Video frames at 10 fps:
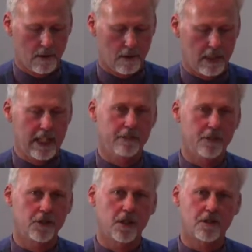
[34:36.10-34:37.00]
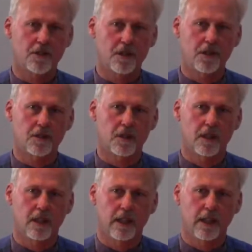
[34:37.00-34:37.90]
Even just this
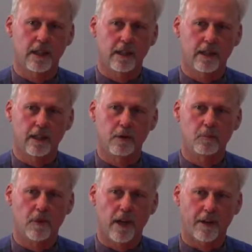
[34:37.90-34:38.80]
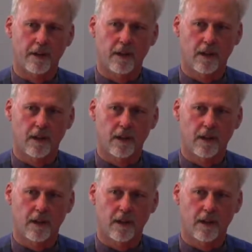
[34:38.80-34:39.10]
in-breath,